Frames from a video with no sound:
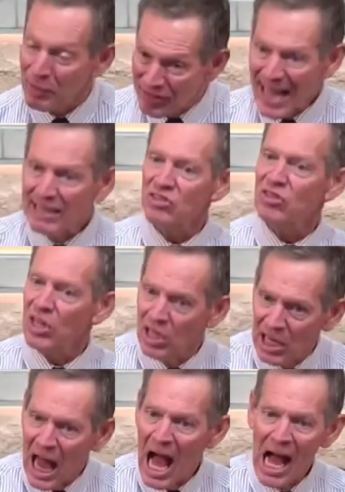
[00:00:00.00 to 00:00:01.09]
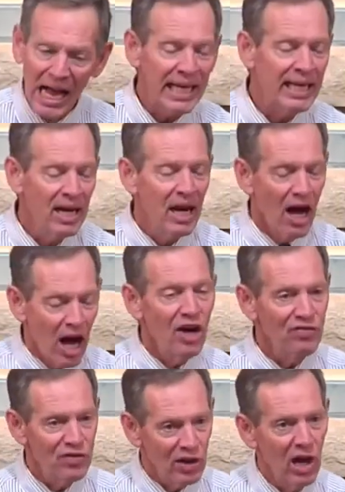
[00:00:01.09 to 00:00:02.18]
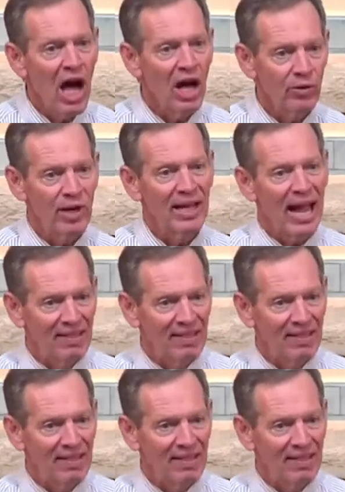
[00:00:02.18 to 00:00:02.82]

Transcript: But that's the lie of the lottery.